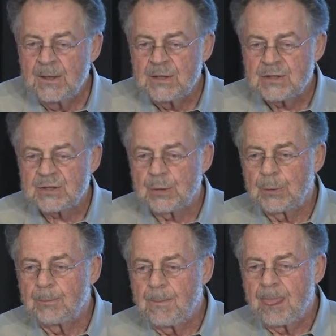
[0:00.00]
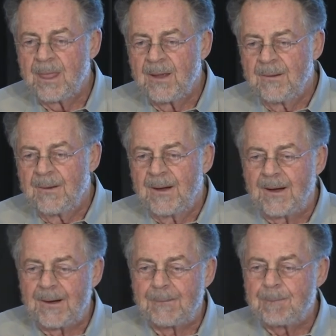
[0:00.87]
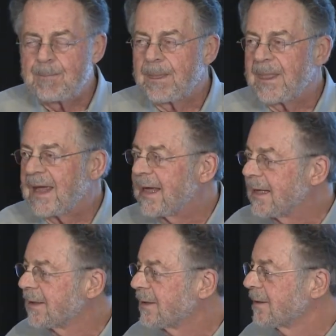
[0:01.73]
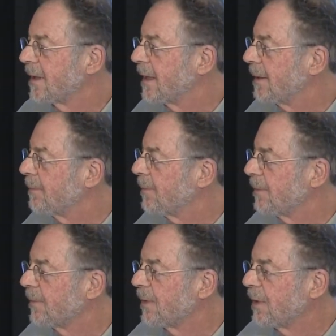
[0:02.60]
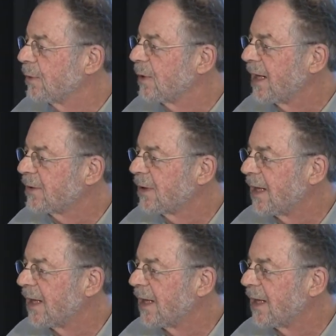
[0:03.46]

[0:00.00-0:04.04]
So, um, and um, you had to